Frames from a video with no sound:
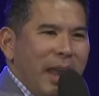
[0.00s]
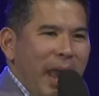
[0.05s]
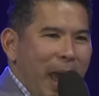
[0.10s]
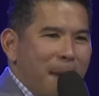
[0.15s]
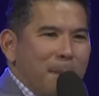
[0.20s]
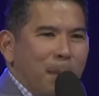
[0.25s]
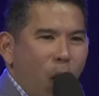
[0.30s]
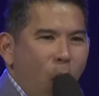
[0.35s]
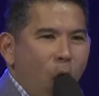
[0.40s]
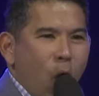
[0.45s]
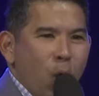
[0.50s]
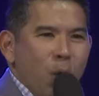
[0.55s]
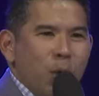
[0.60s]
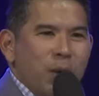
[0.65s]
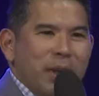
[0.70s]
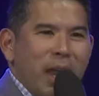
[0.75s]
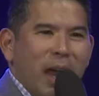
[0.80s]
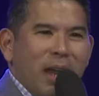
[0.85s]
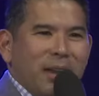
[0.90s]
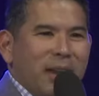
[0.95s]
M O,
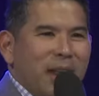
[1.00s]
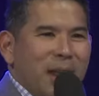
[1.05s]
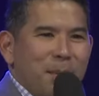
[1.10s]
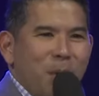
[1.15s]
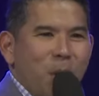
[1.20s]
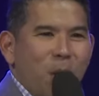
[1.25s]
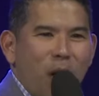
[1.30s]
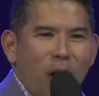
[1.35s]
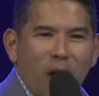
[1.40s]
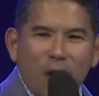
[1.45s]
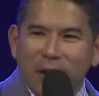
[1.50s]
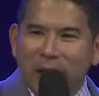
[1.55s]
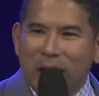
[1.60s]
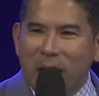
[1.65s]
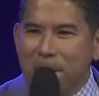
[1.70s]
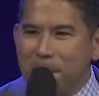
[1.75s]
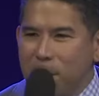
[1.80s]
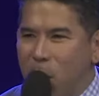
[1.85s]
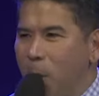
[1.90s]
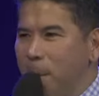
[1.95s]
not M O R E,
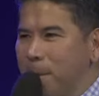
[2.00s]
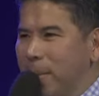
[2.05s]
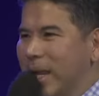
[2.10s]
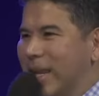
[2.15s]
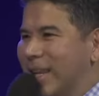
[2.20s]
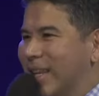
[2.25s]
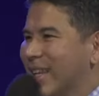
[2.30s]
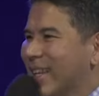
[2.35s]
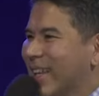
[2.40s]
more money.